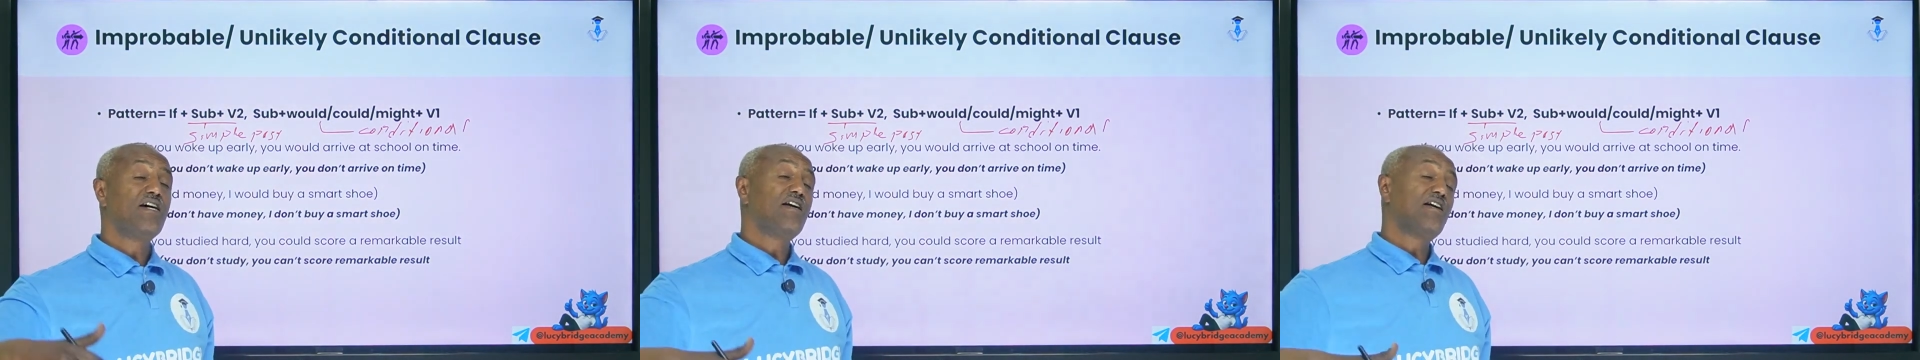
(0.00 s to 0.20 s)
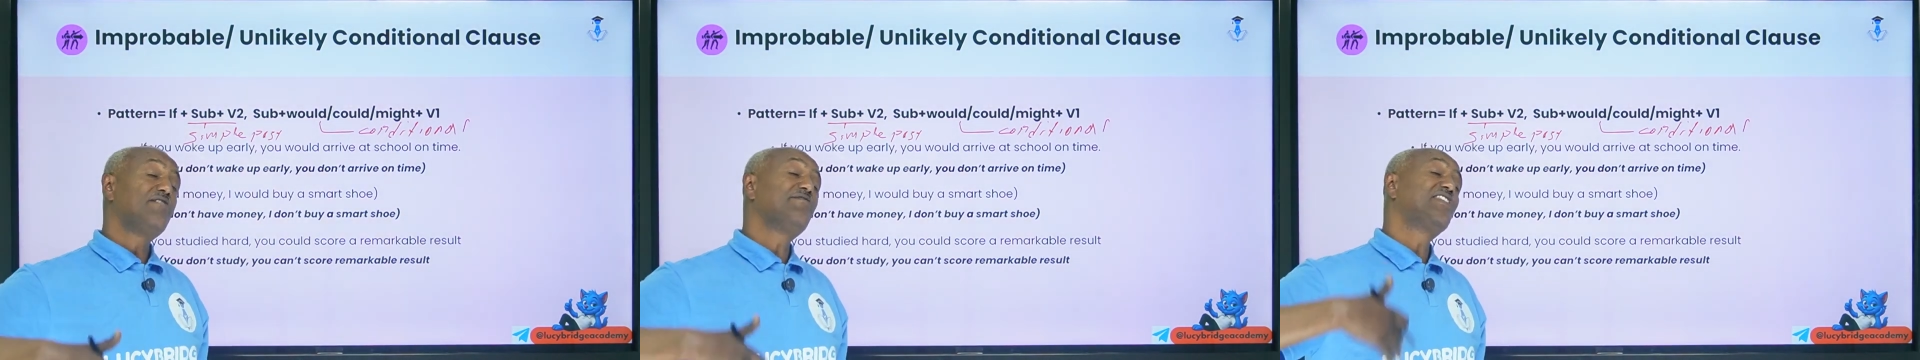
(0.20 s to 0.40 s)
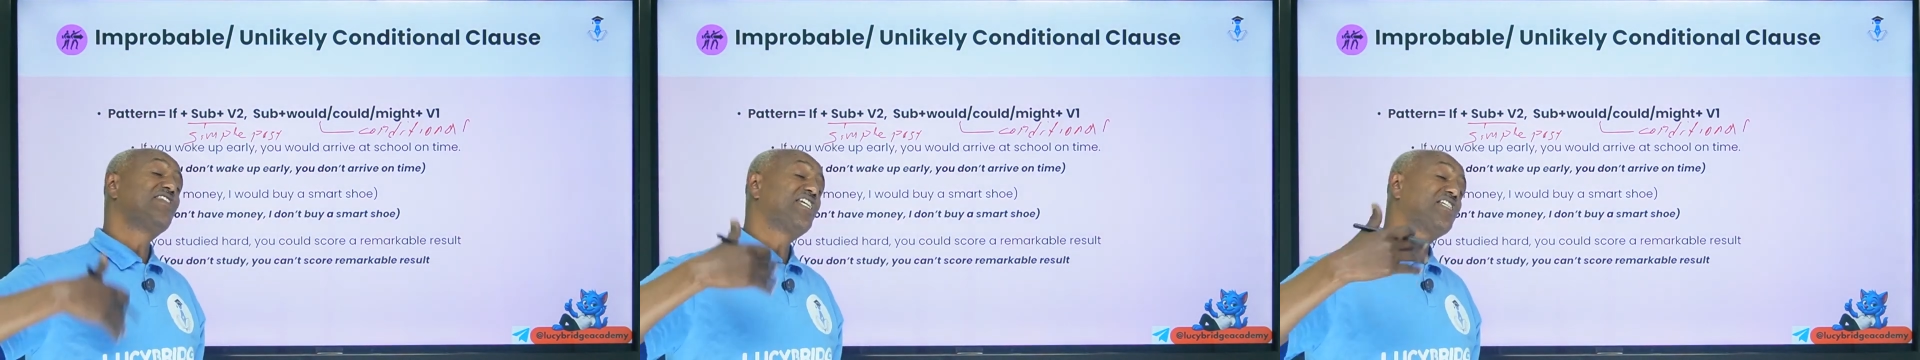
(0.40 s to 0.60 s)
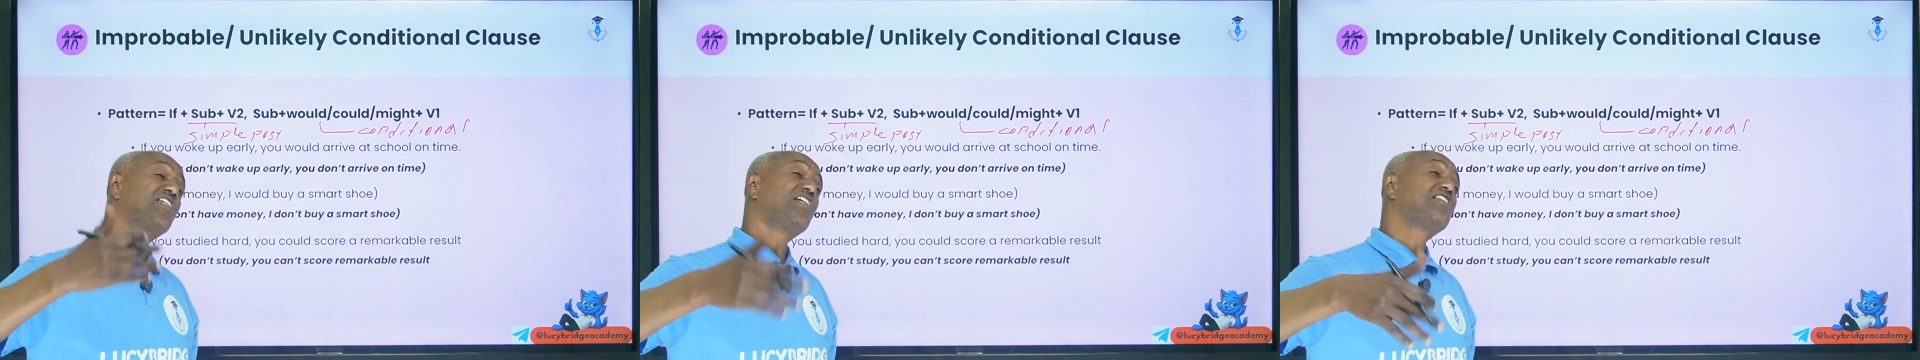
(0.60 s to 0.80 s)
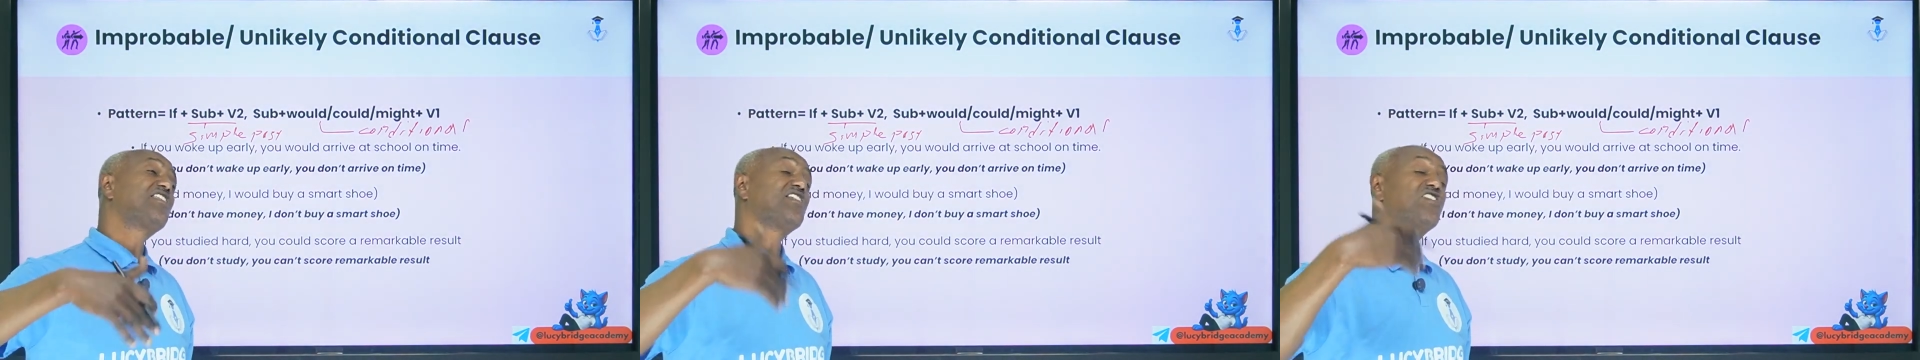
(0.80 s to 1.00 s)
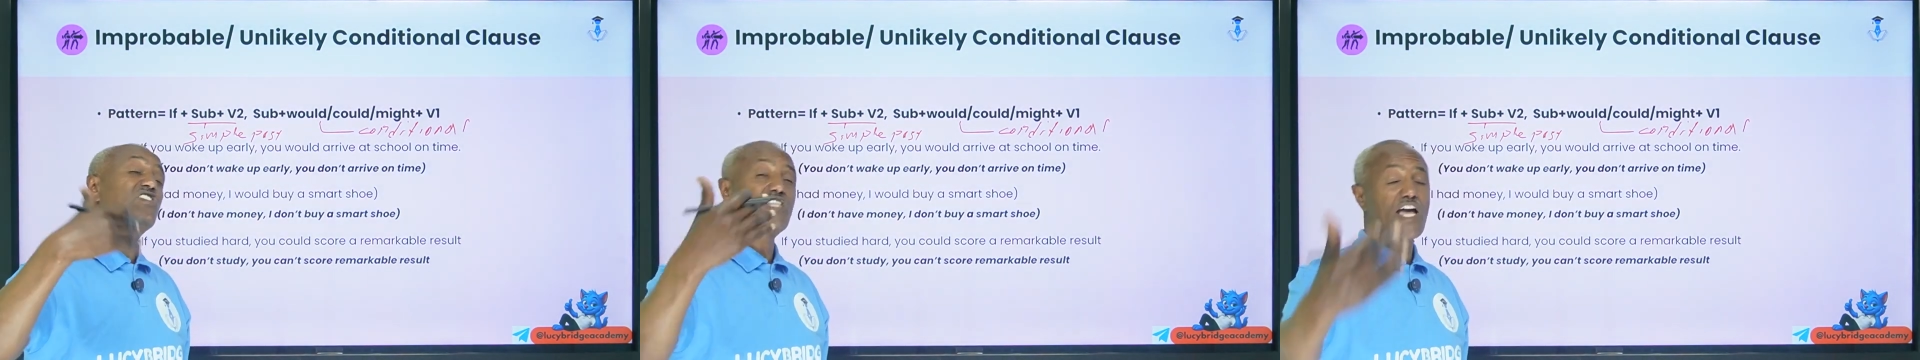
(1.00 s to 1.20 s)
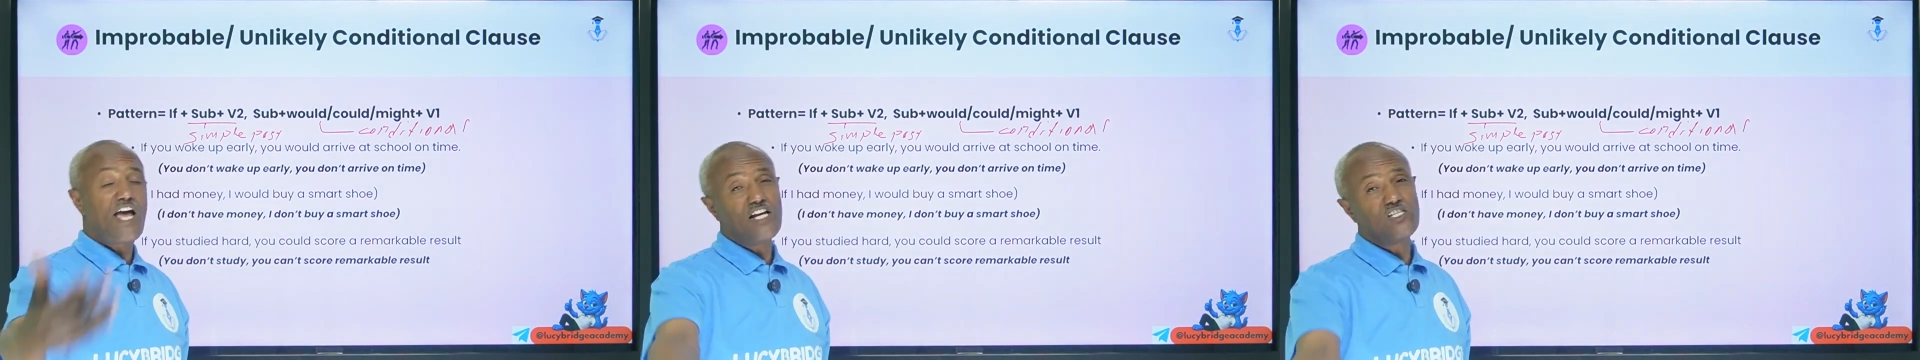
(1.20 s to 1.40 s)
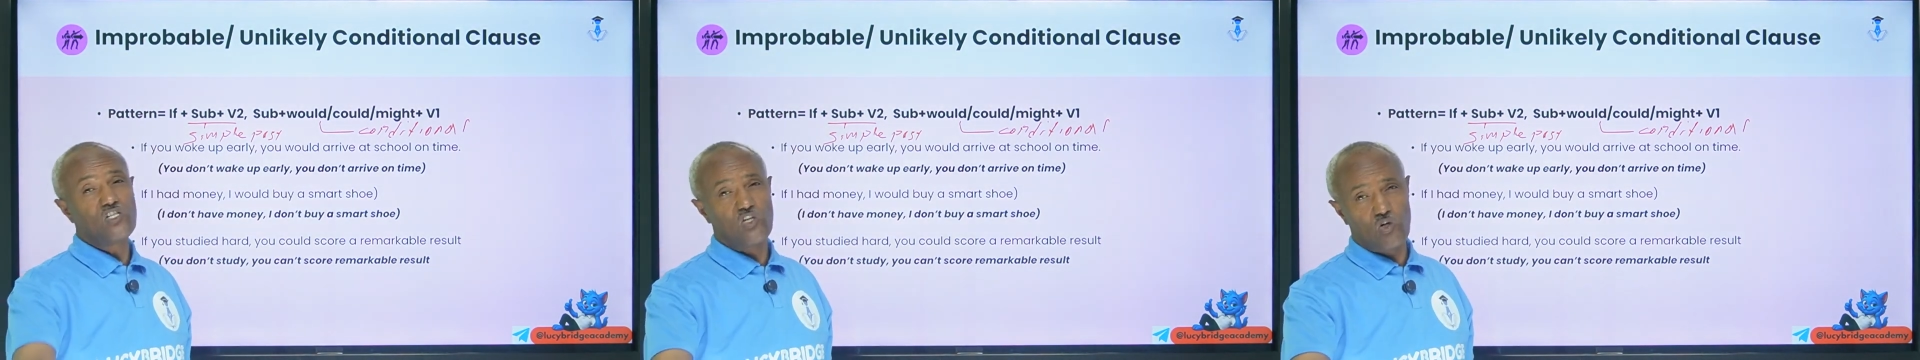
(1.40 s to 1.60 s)
even the sentence
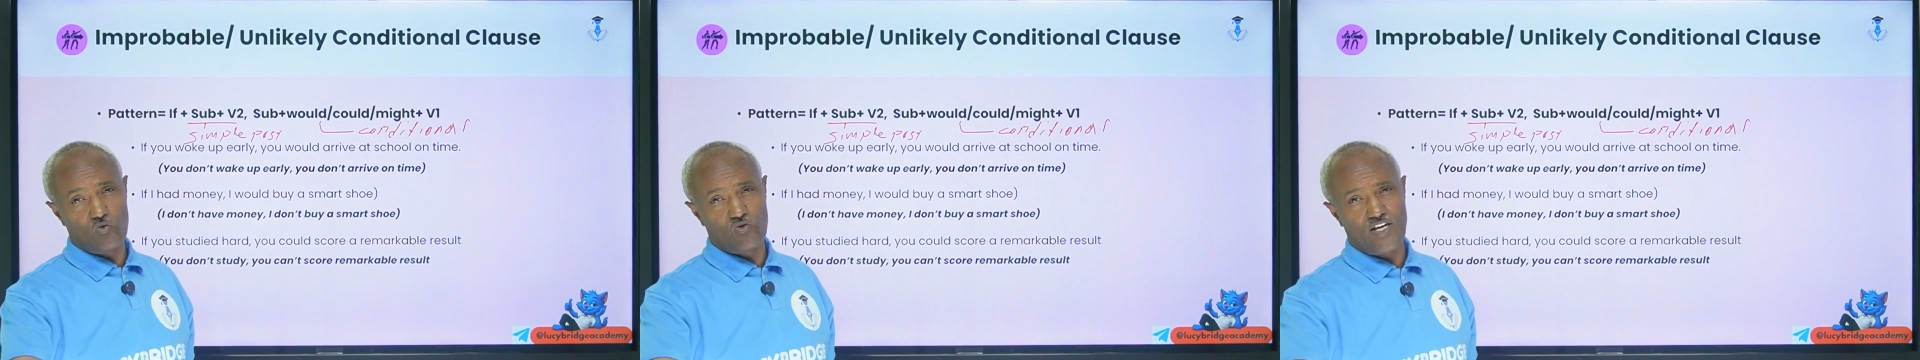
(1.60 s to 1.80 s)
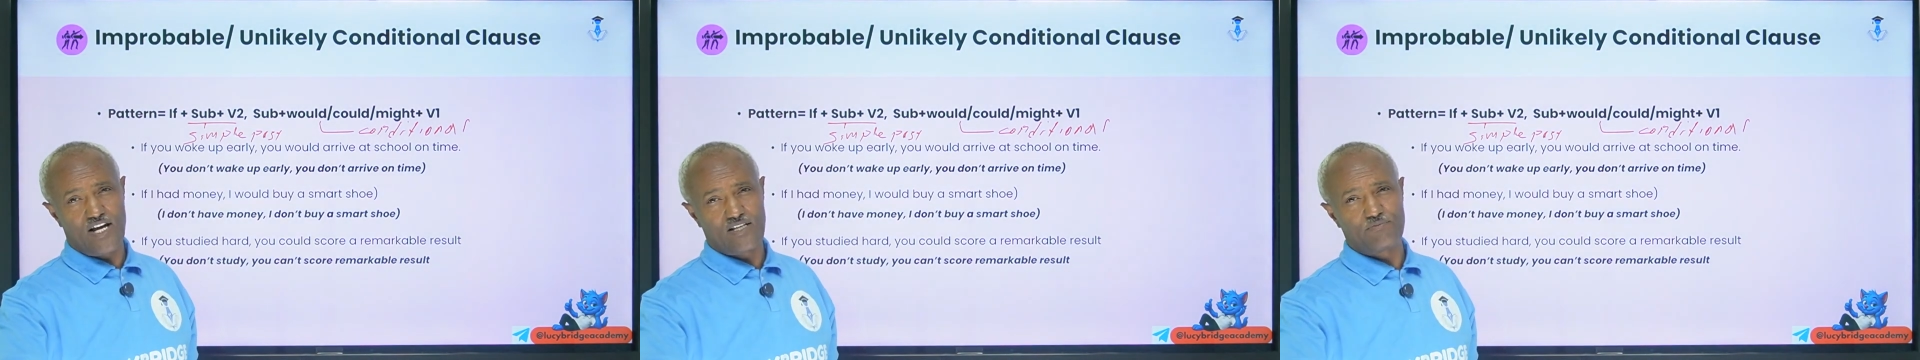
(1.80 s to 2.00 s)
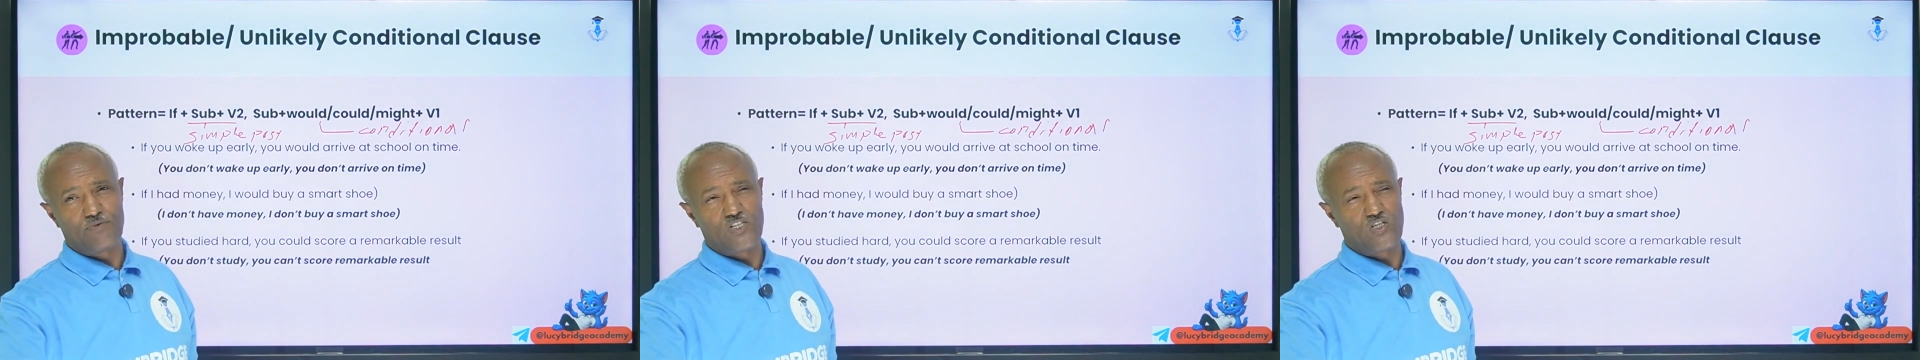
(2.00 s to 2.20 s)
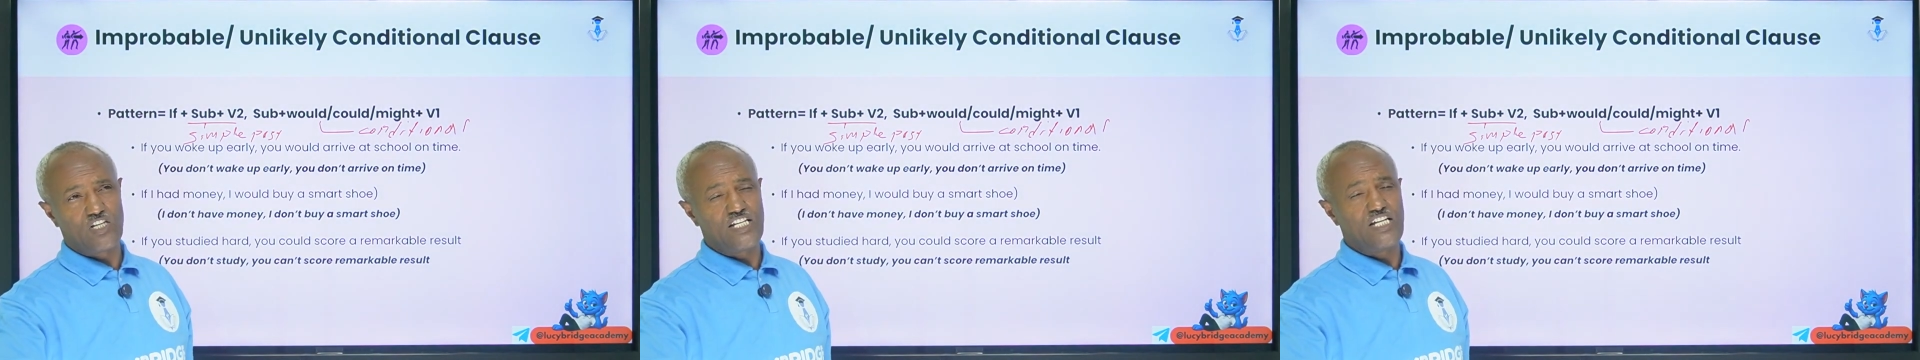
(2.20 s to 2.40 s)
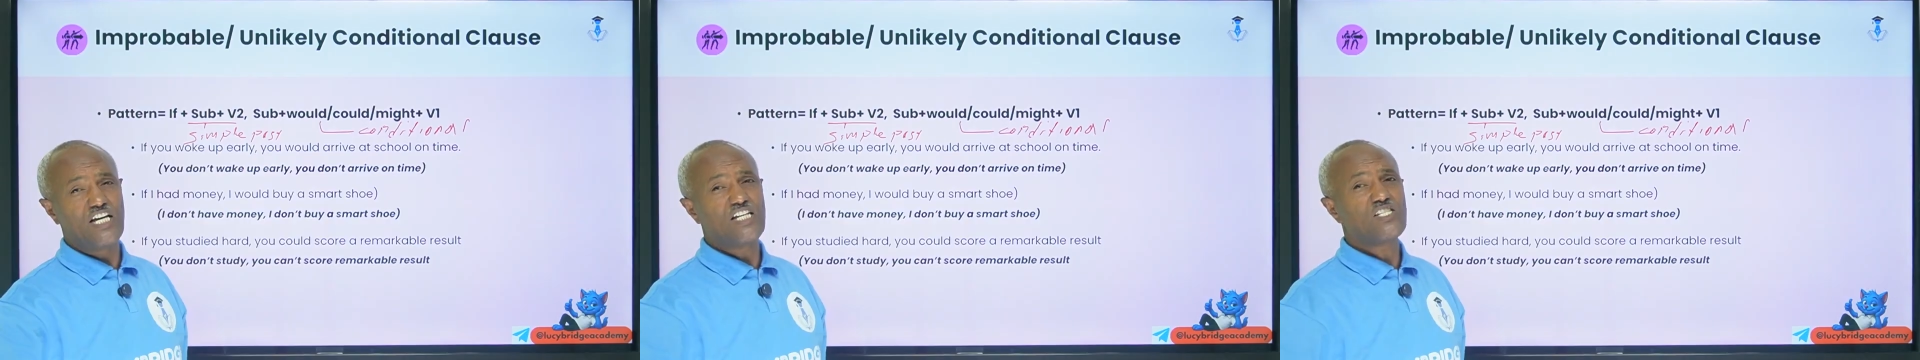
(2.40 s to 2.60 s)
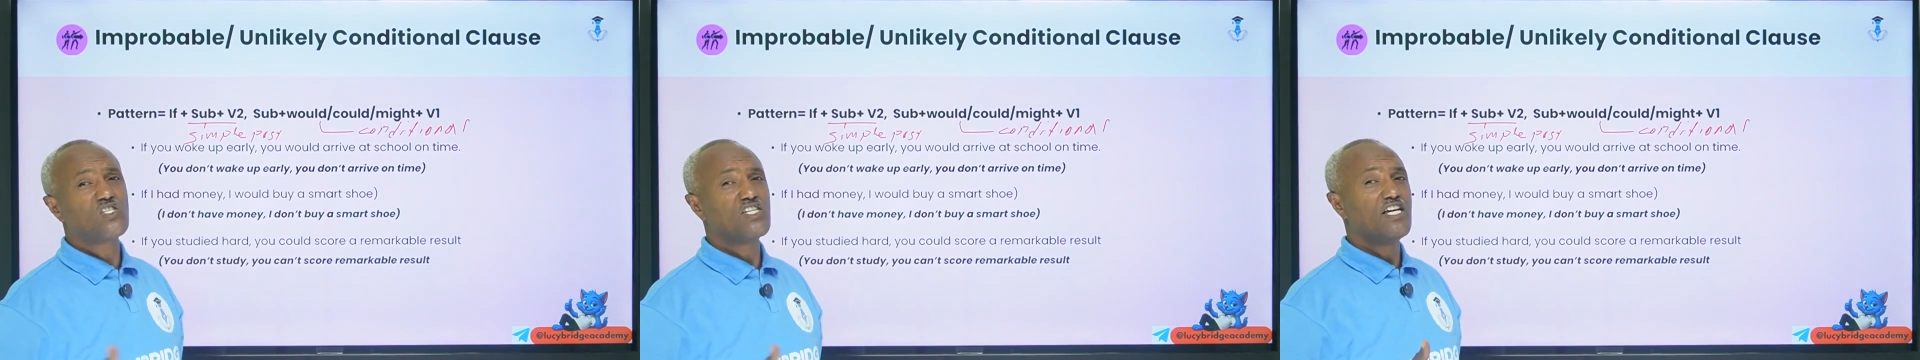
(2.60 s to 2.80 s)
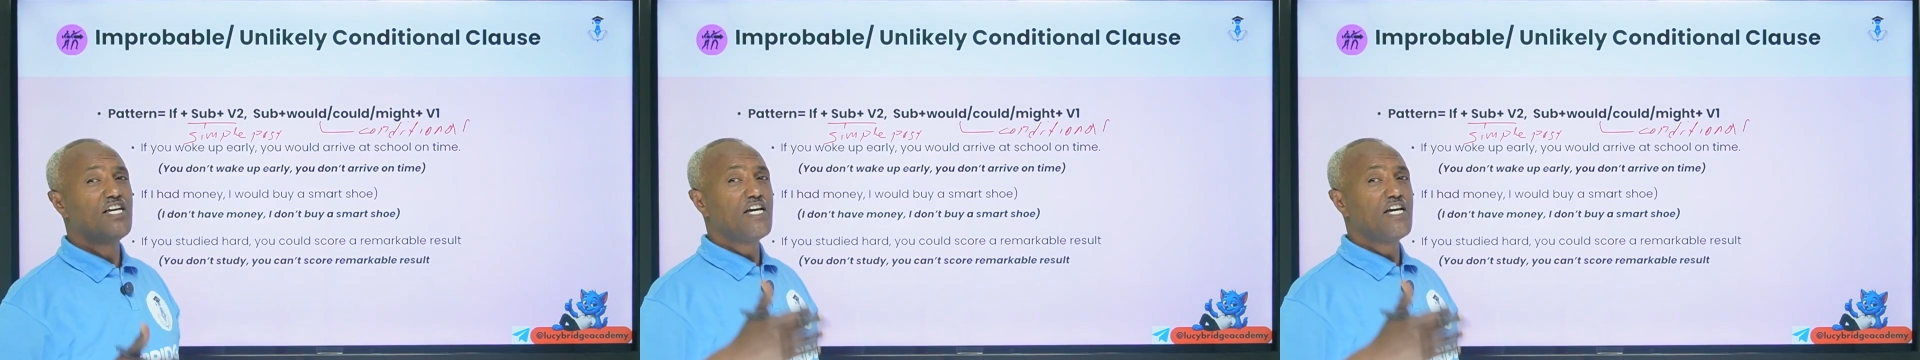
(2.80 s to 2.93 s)
tells you that means, yes,